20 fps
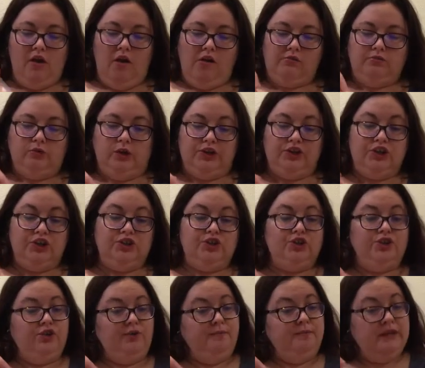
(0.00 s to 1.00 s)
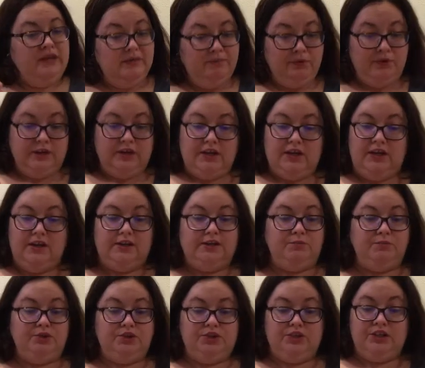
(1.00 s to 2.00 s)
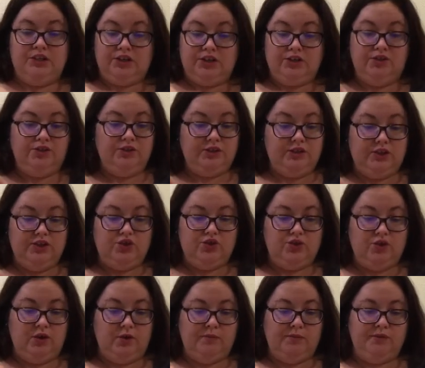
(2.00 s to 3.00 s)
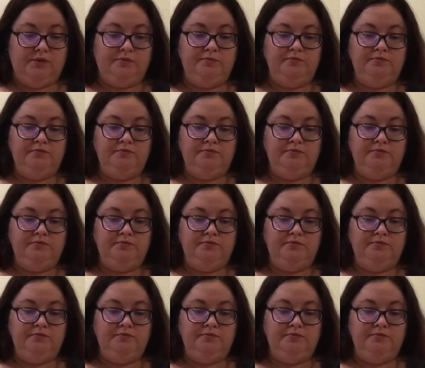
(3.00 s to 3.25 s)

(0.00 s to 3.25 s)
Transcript: watching certain people eat is particularly enjoyable.